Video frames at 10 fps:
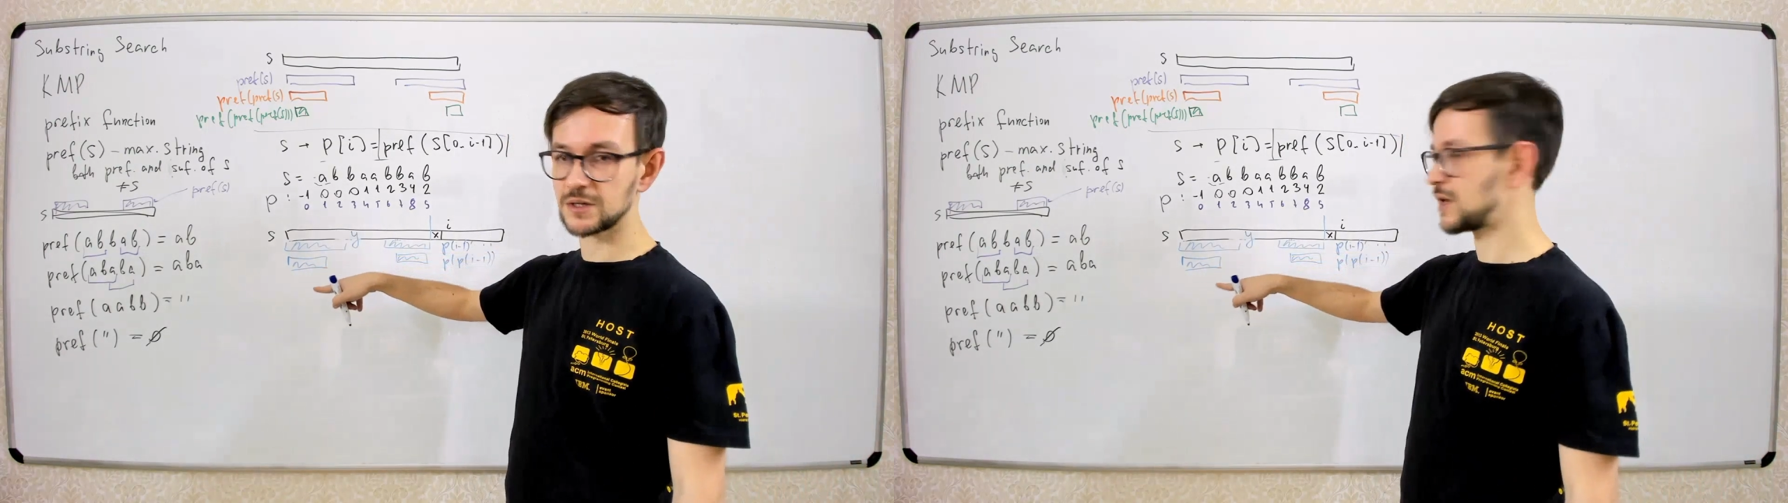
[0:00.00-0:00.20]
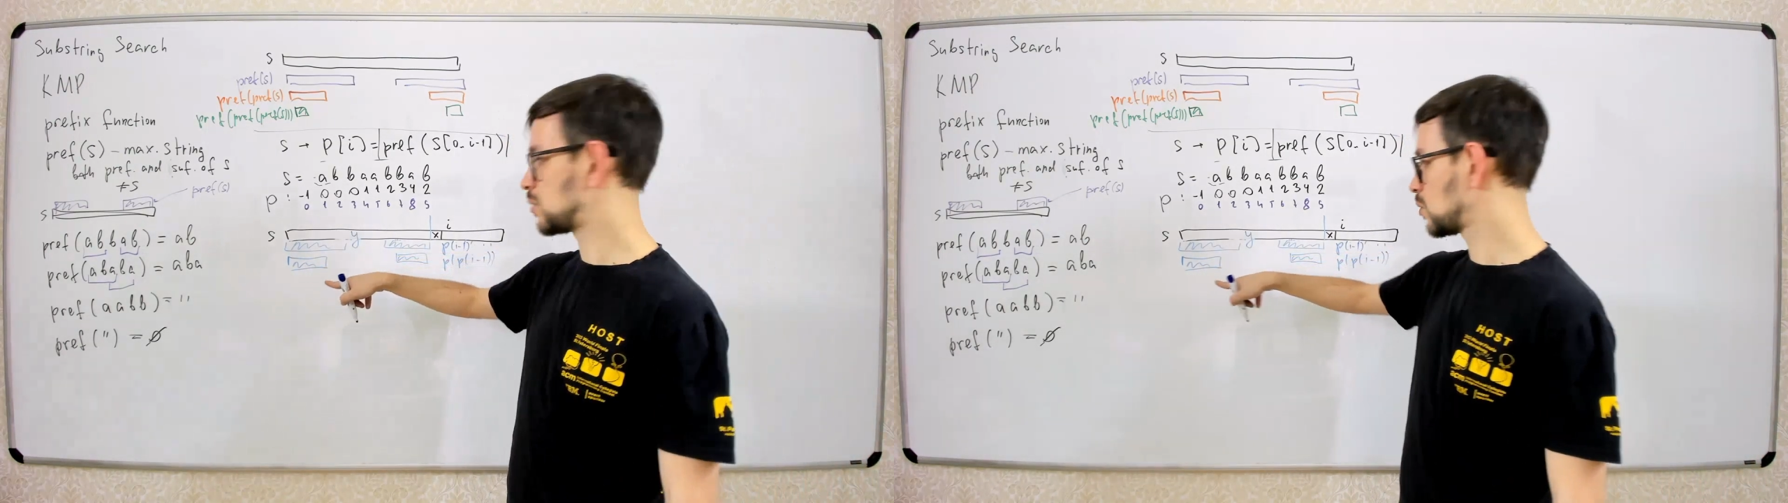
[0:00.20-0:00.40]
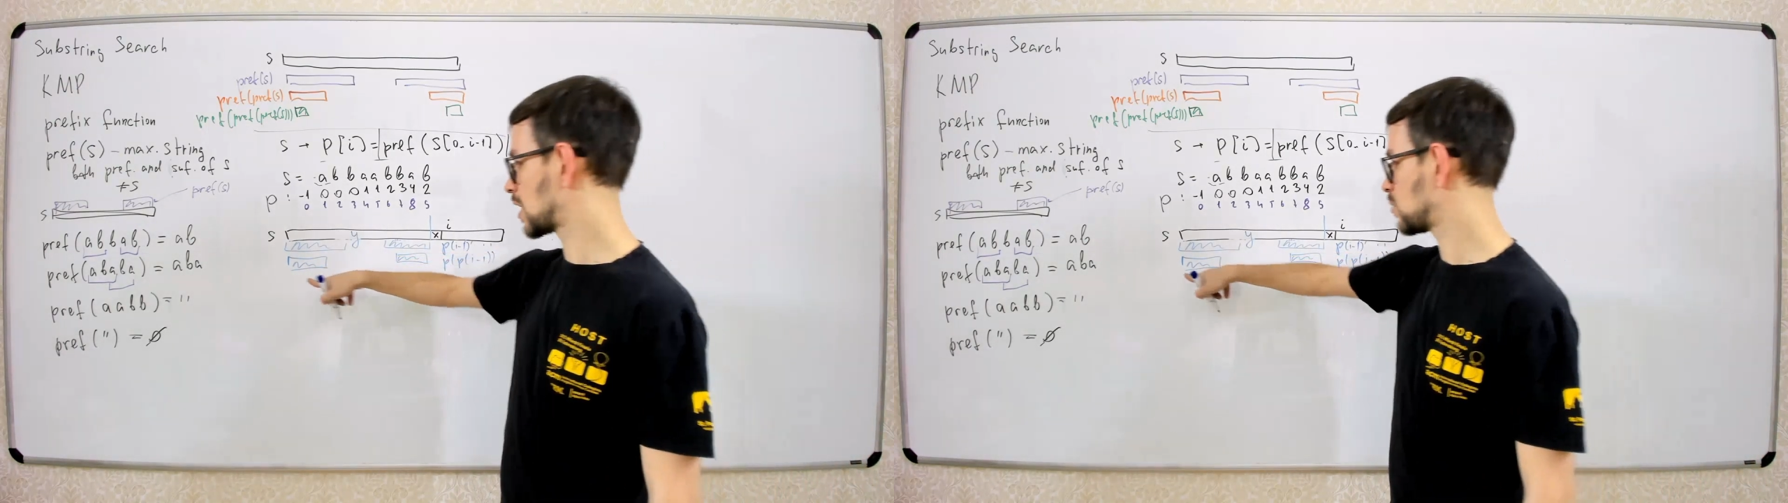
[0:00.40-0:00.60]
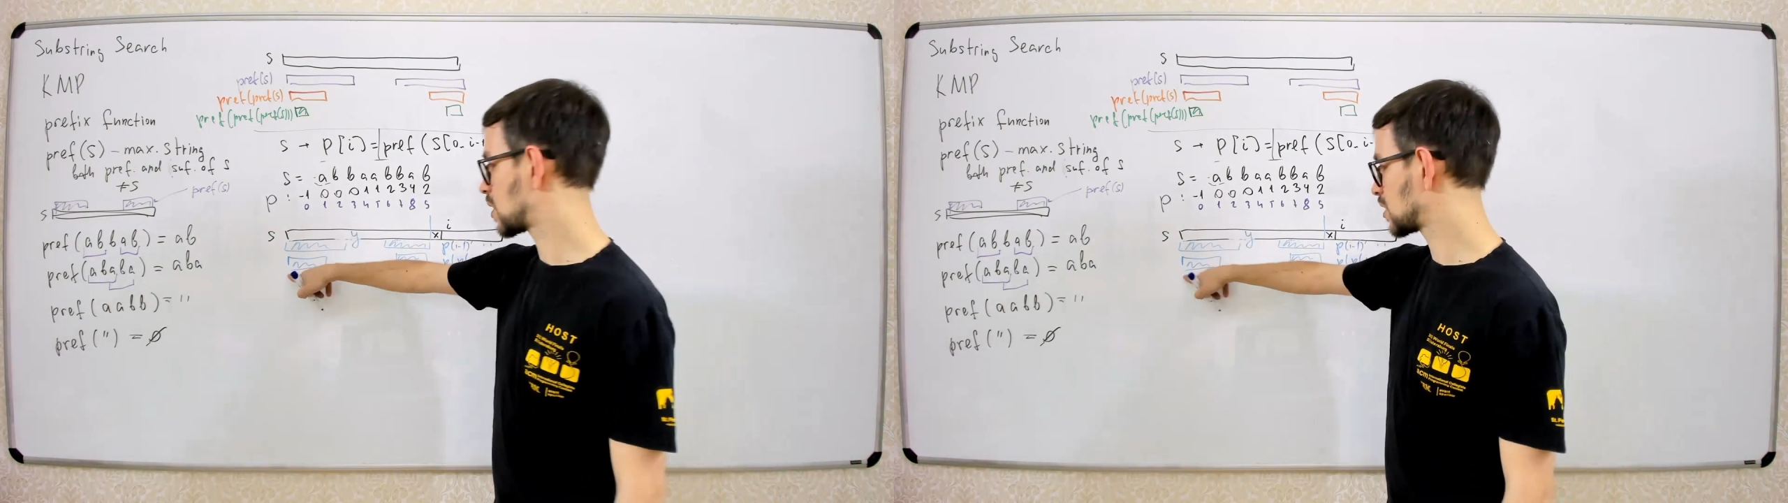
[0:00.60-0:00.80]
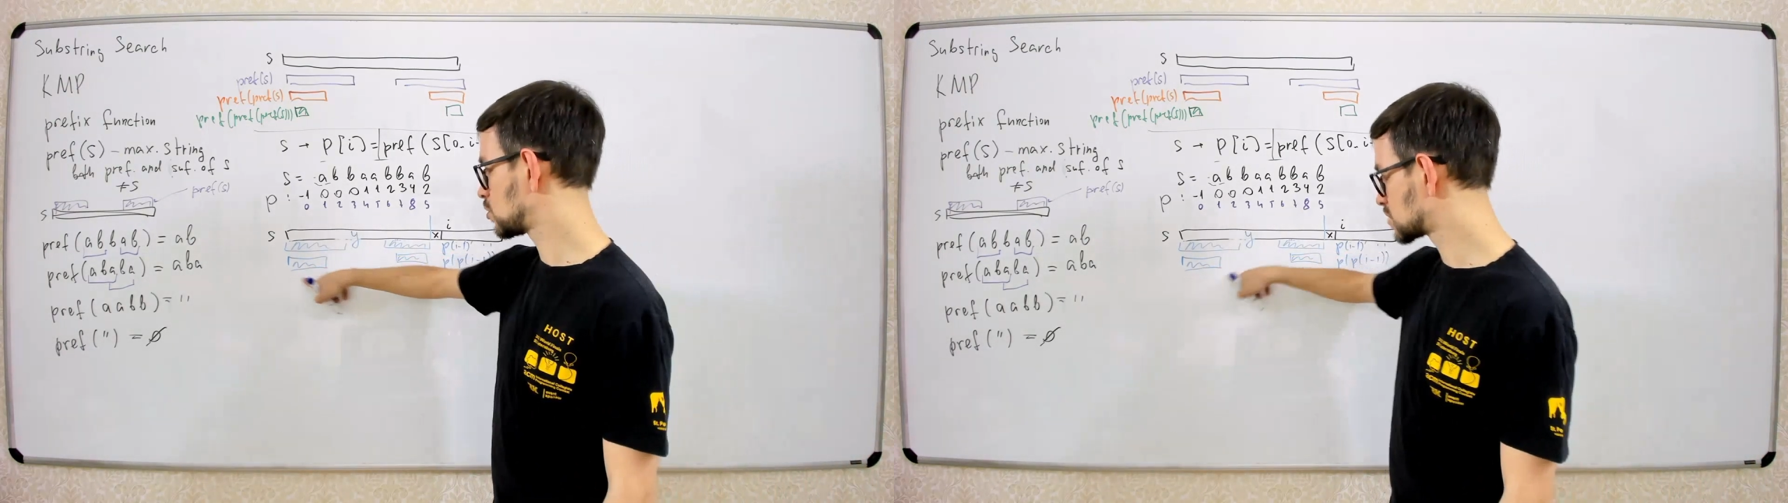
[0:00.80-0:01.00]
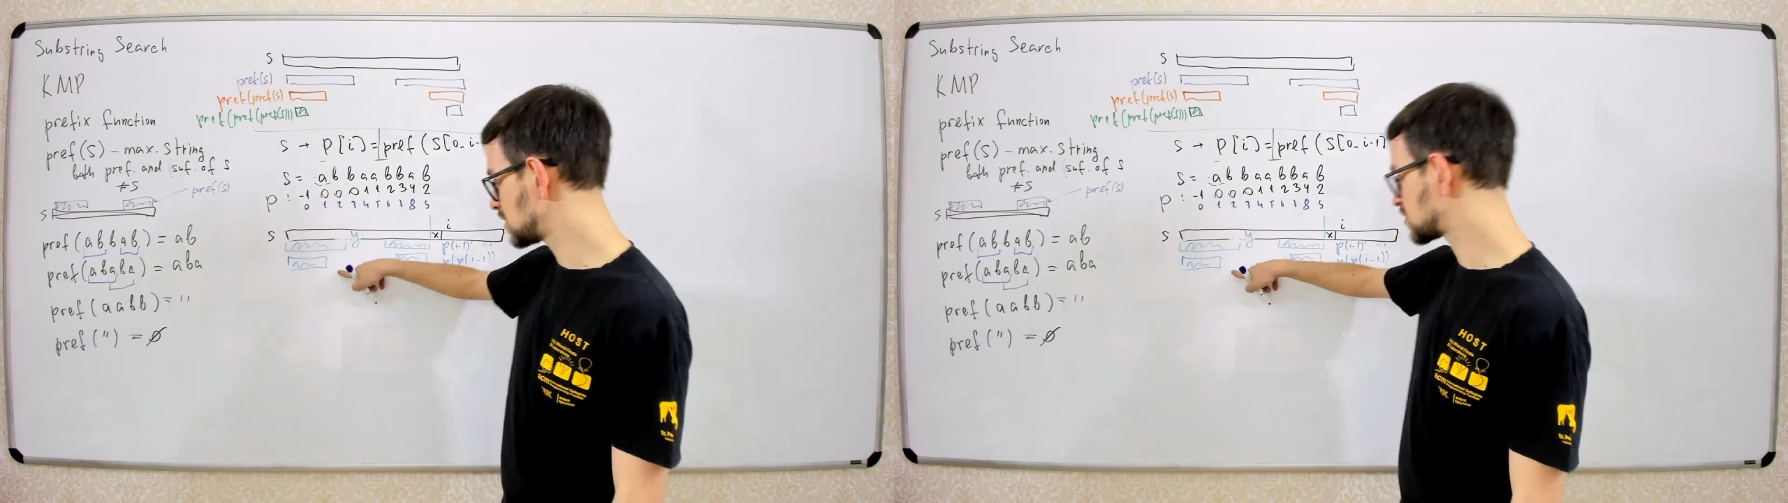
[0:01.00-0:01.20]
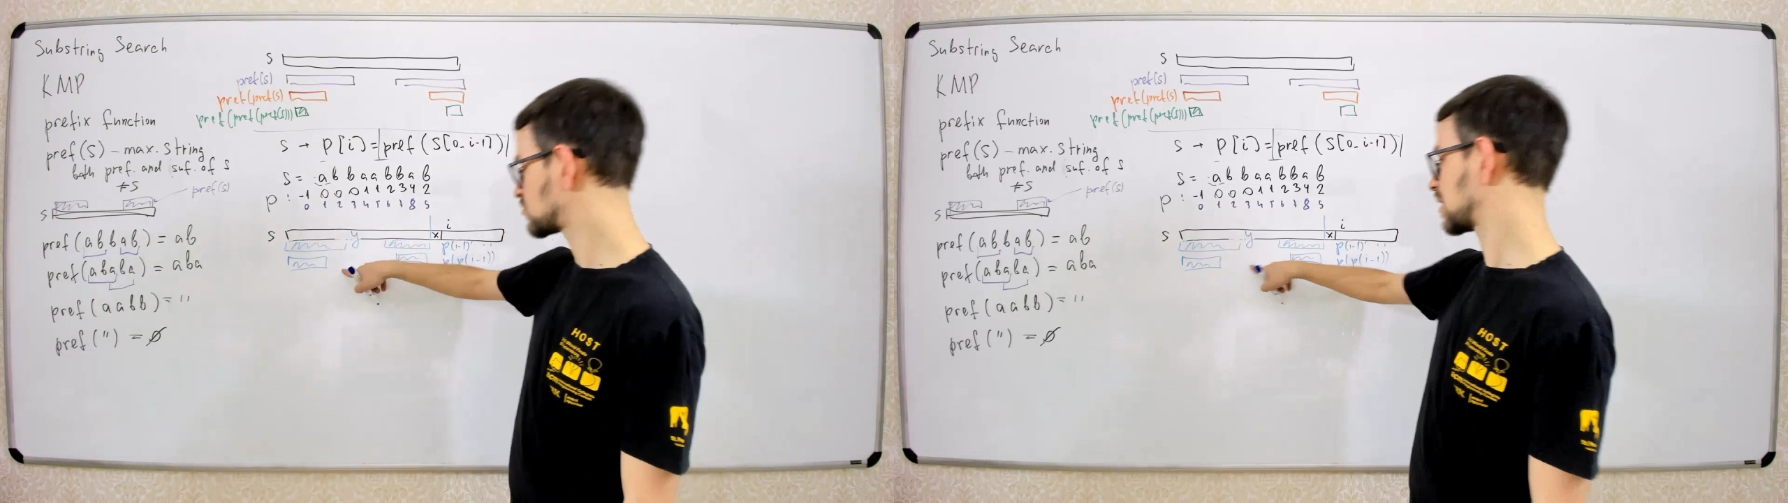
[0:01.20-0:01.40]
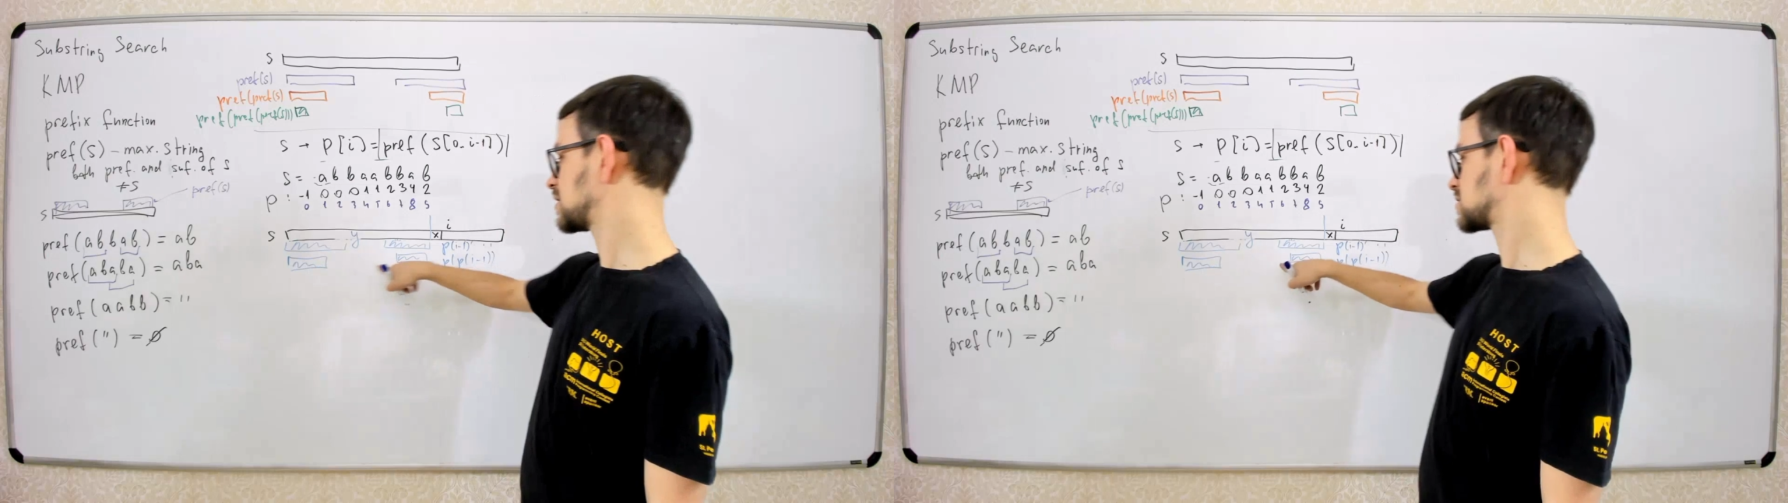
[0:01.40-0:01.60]
then we can use this
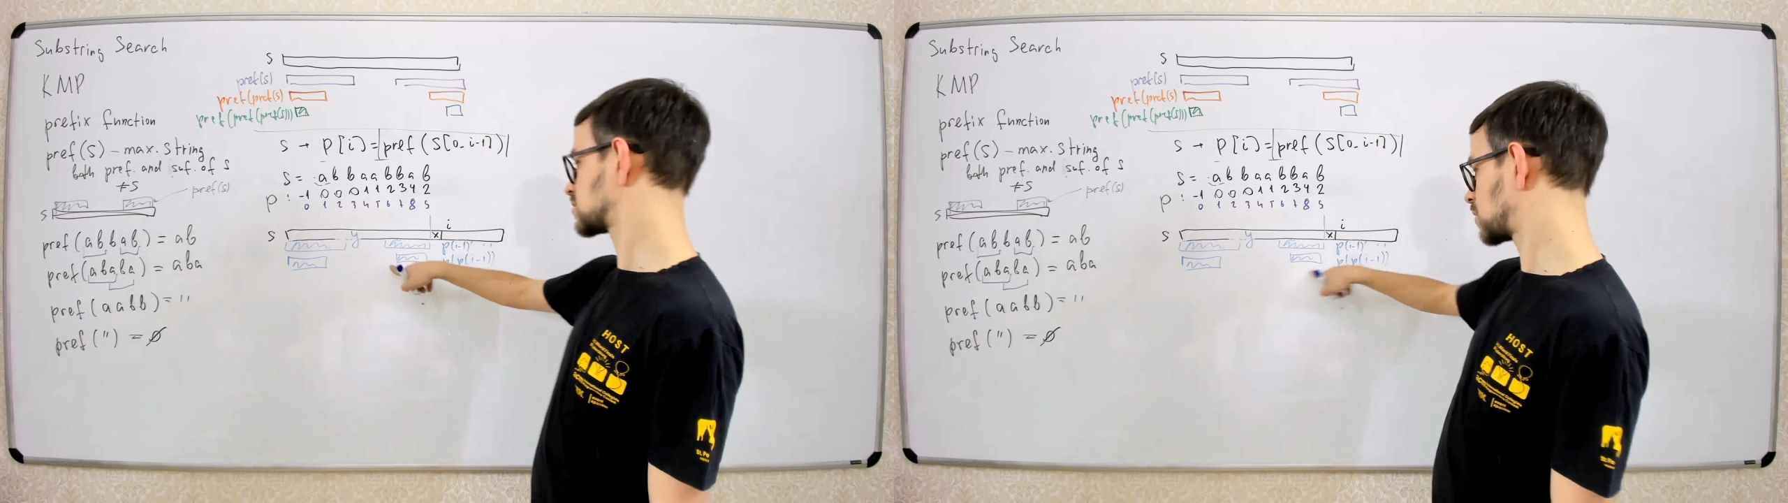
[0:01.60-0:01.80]
string s,